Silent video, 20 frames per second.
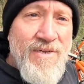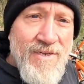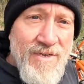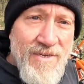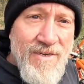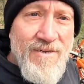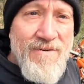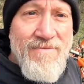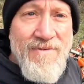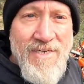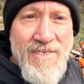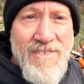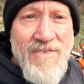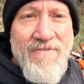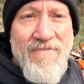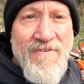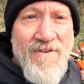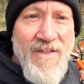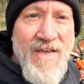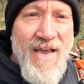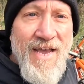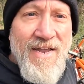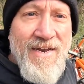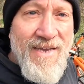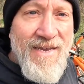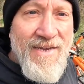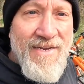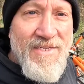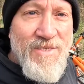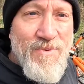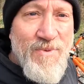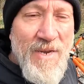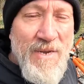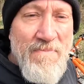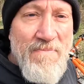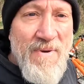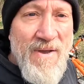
good reason for that. And it's right